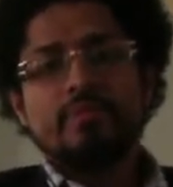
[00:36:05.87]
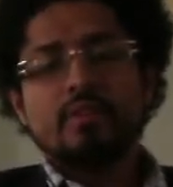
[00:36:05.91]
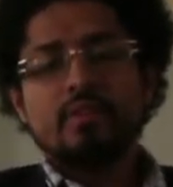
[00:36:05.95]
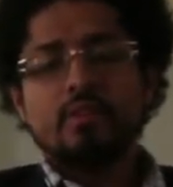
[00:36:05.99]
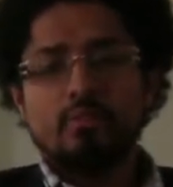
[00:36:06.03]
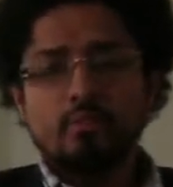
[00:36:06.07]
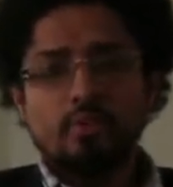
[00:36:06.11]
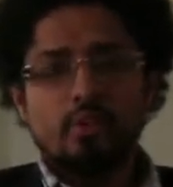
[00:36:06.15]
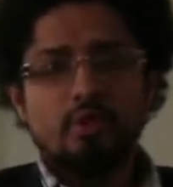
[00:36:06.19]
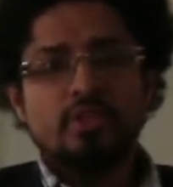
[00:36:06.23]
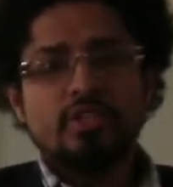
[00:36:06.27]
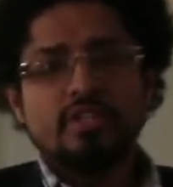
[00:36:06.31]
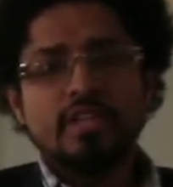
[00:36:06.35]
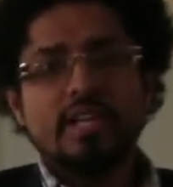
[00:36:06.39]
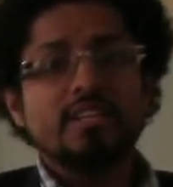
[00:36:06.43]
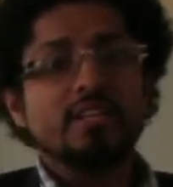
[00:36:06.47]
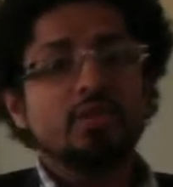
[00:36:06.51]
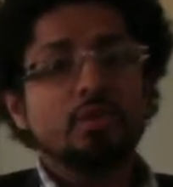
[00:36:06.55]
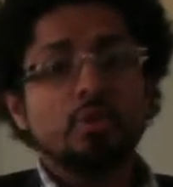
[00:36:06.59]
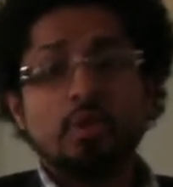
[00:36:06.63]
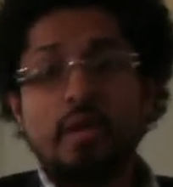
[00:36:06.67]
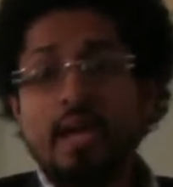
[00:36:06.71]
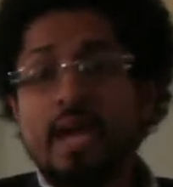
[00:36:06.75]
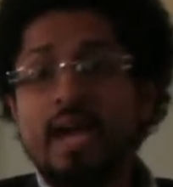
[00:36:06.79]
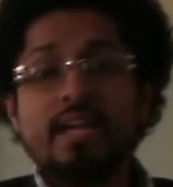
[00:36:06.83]
Roshan,
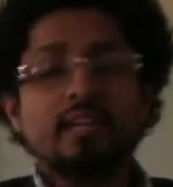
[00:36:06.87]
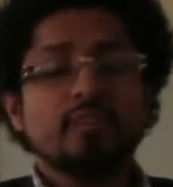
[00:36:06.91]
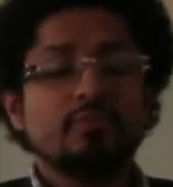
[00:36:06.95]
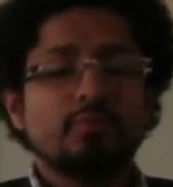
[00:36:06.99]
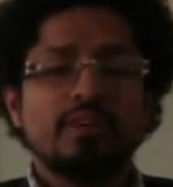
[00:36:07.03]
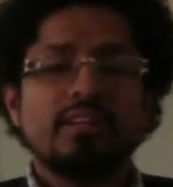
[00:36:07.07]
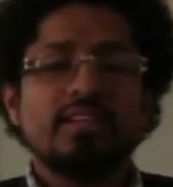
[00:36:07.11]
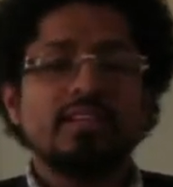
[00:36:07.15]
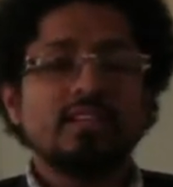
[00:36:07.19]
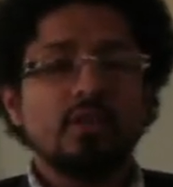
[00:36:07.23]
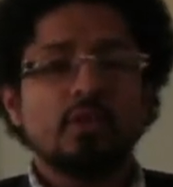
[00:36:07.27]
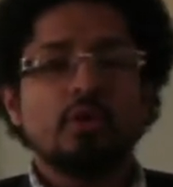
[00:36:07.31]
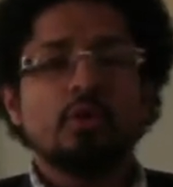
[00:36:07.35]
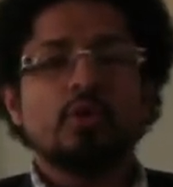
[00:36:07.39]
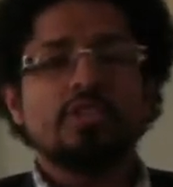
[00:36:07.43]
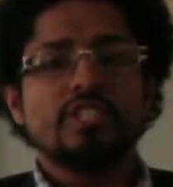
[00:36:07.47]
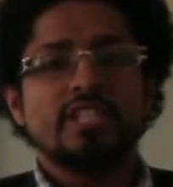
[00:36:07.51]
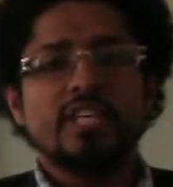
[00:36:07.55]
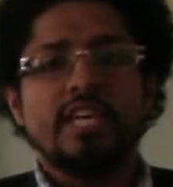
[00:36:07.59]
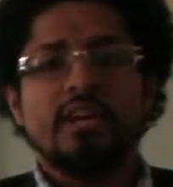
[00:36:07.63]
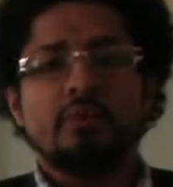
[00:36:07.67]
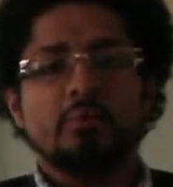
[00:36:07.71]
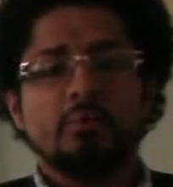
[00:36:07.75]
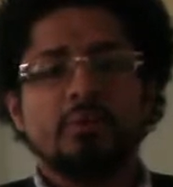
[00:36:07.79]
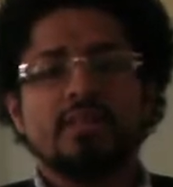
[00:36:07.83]
you can't really
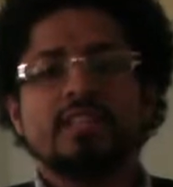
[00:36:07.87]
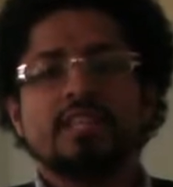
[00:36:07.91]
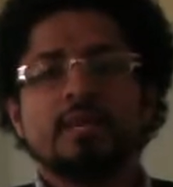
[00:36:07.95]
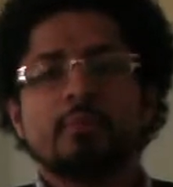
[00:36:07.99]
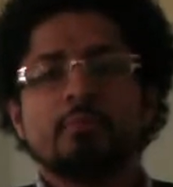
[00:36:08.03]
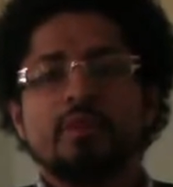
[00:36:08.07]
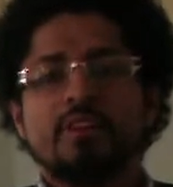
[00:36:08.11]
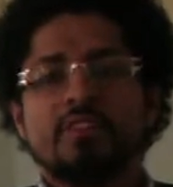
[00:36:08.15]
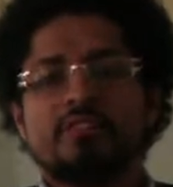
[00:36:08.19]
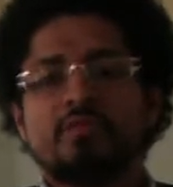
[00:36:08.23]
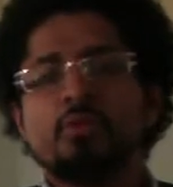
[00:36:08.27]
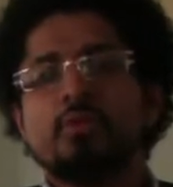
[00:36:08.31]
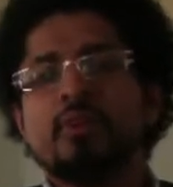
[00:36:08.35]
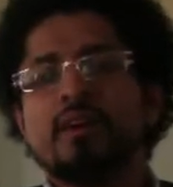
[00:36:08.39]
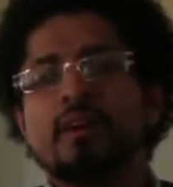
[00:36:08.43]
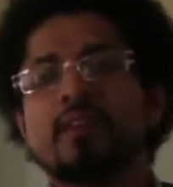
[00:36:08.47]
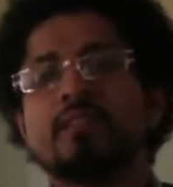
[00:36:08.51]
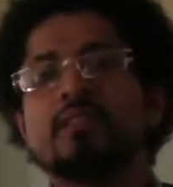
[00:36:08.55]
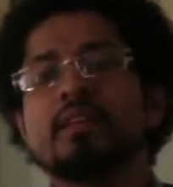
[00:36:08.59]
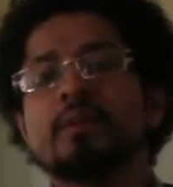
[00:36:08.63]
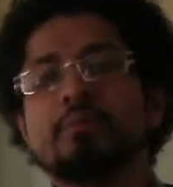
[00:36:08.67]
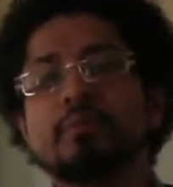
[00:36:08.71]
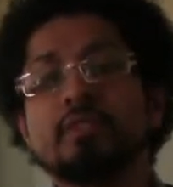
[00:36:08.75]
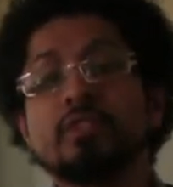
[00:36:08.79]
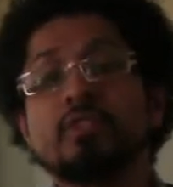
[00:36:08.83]
negotiate with them, and if you are,
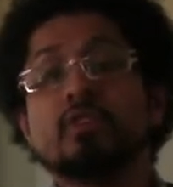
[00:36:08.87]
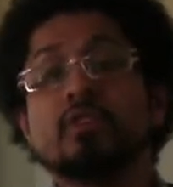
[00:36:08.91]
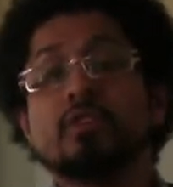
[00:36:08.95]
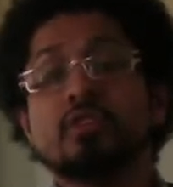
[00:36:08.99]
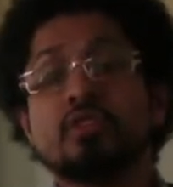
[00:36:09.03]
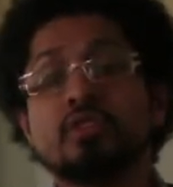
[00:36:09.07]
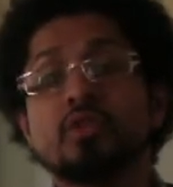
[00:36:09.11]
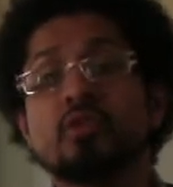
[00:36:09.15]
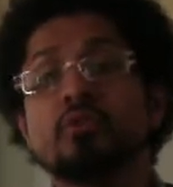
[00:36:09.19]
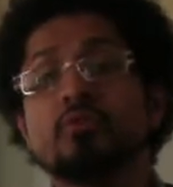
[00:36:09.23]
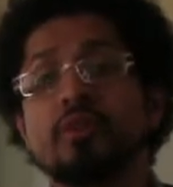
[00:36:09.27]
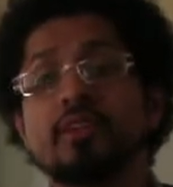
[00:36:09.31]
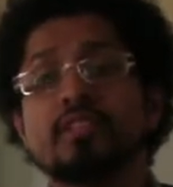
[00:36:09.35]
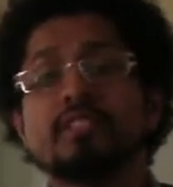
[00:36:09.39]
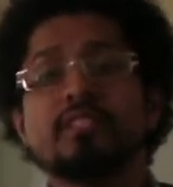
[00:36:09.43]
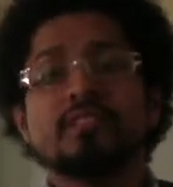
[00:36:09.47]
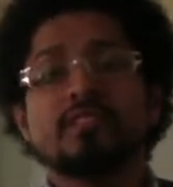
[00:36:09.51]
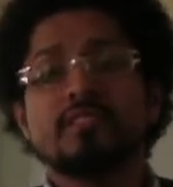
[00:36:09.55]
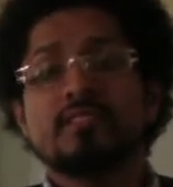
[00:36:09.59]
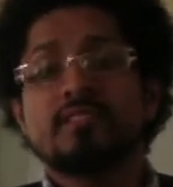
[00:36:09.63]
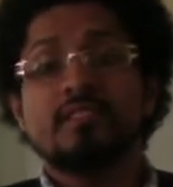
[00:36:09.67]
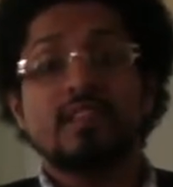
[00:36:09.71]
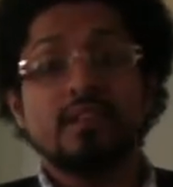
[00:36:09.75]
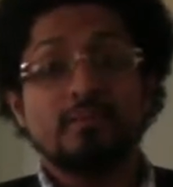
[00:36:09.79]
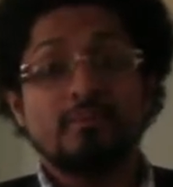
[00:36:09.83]
that means you're so rich.
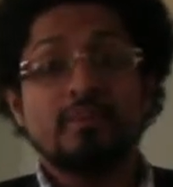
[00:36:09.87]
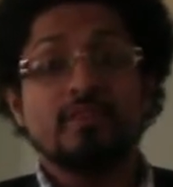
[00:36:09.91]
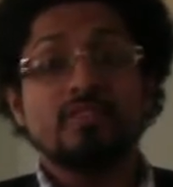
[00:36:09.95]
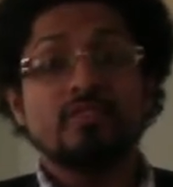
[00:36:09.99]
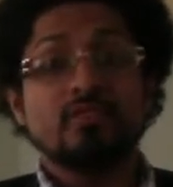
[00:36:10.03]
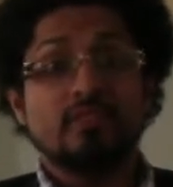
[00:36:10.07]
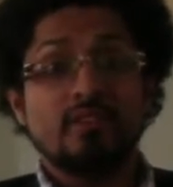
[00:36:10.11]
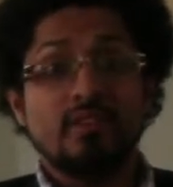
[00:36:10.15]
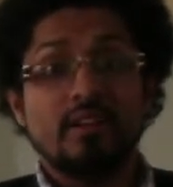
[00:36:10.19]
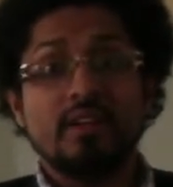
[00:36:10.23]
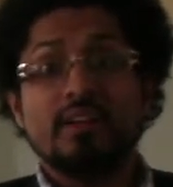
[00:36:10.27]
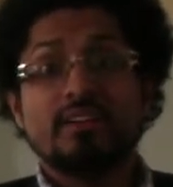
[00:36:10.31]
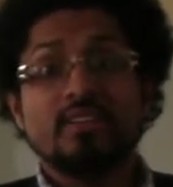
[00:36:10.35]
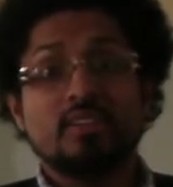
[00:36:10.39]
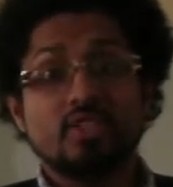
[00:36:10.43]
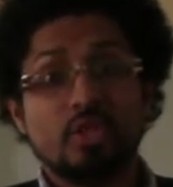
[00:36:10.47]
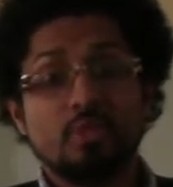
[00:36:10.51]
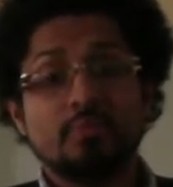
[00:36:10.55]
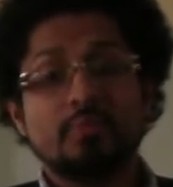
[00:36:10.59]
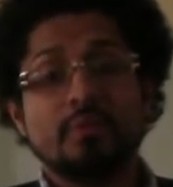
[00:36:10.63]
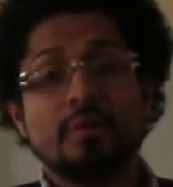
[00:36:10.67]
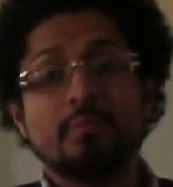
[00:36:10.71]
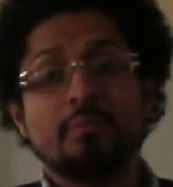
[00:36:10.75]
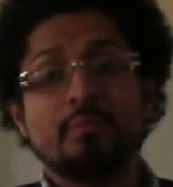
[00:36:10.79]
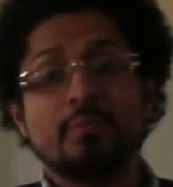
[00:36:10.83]
That means you're like
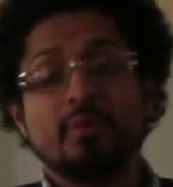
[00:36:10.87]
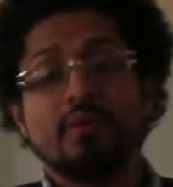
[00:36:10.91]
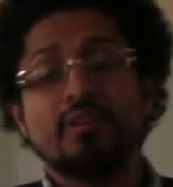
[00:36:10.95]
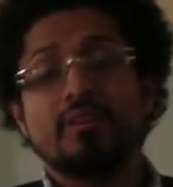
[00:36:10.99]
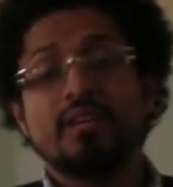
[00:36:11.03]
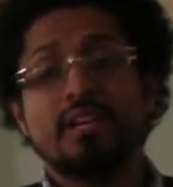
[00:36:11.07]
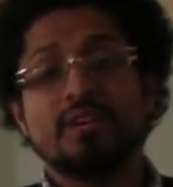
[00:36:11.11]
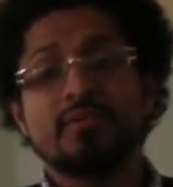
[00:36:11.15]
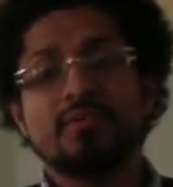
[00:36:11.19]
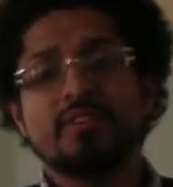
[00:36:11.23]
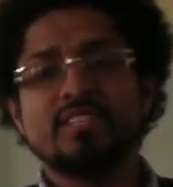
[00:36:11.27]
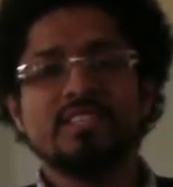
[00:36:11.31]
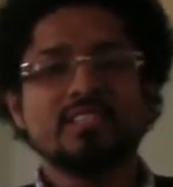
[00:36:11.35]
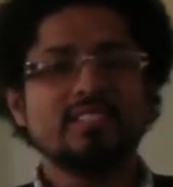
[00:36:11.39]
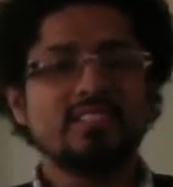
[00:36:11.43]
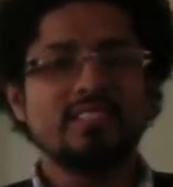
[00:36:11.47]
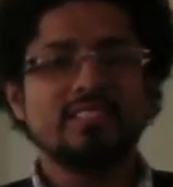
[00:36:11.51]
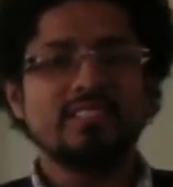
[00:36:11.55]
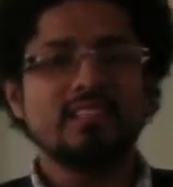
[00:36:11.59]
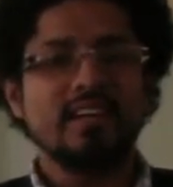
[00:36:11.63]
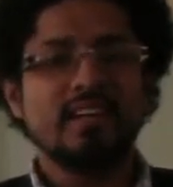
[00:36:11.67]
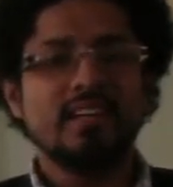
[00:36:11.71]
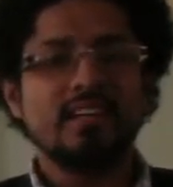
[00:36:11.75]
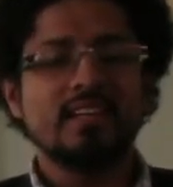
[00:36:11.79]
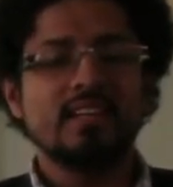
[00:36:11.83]
super important and rich in
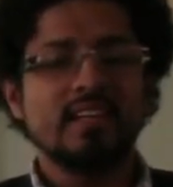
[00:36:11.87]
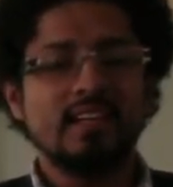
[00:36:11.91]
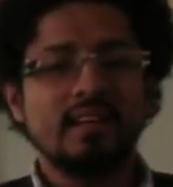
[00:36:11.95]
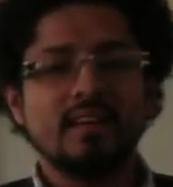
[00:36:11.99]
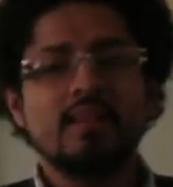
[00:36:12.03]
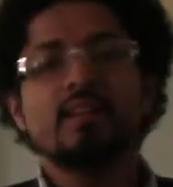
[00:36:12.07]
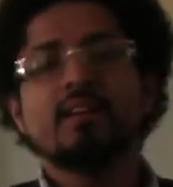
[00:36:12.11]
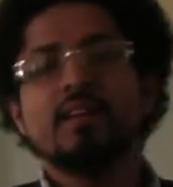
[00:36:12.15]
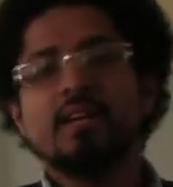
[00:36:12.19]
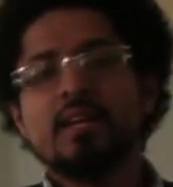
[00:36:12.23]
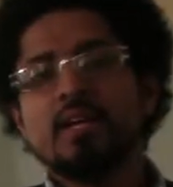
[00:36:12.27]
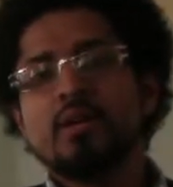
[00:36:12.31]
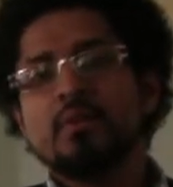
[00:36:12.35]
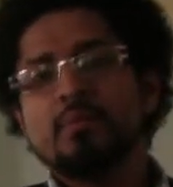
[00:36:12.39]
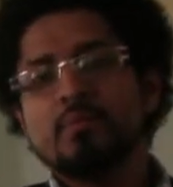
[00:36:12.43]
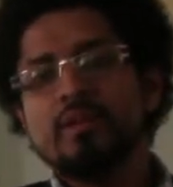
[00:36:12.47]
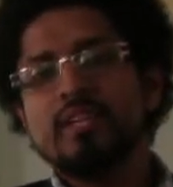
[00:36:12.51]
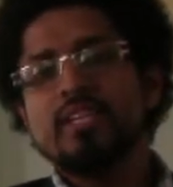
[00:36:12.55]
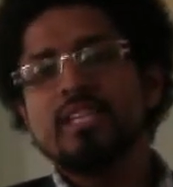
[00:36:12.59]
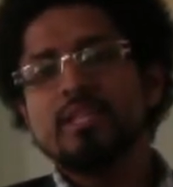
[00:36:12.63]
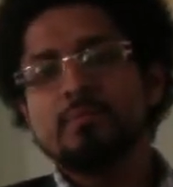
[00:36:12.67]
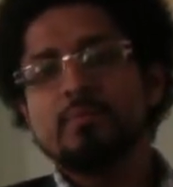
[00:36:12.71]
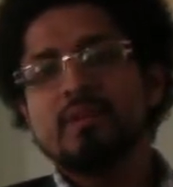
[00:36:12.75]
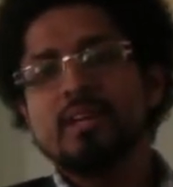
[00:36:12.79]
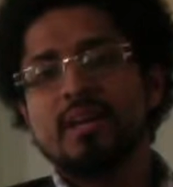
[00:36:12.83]
society, and we
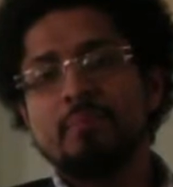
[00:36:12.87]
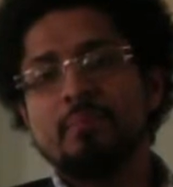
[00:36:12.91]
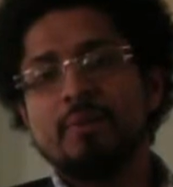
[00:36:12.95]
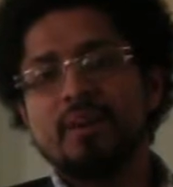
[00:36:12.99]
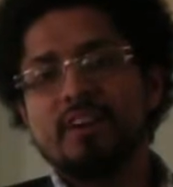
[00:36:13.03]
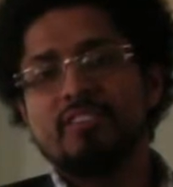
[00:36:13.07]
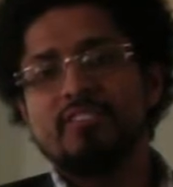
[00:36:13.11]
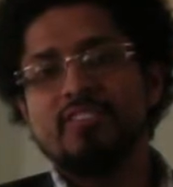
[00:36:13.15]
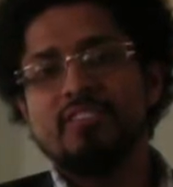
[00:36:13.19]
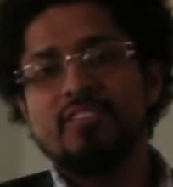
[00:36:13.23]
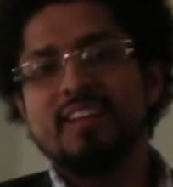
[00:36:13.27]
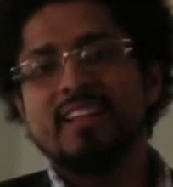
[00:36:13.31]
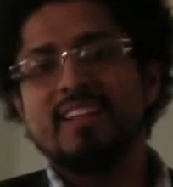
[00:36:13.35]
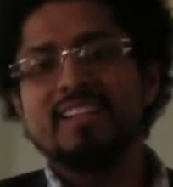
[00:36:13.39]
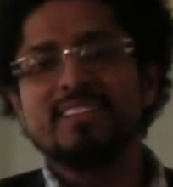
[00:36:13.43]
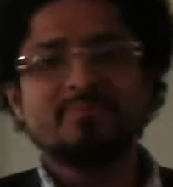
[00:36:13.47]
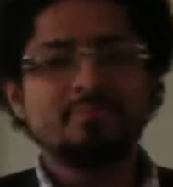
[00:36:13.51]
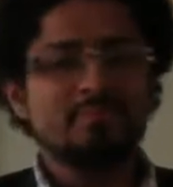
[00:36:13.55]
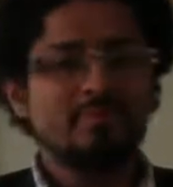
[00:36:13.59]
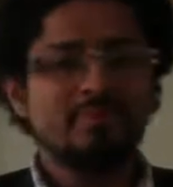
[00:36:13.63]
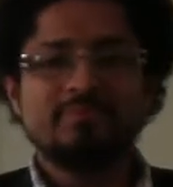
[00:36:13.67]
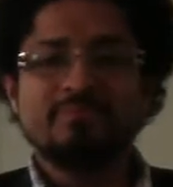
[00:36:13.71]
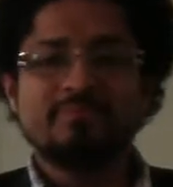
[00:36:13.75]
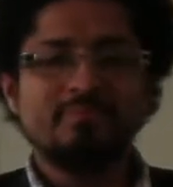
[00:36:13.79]
need to become better friends.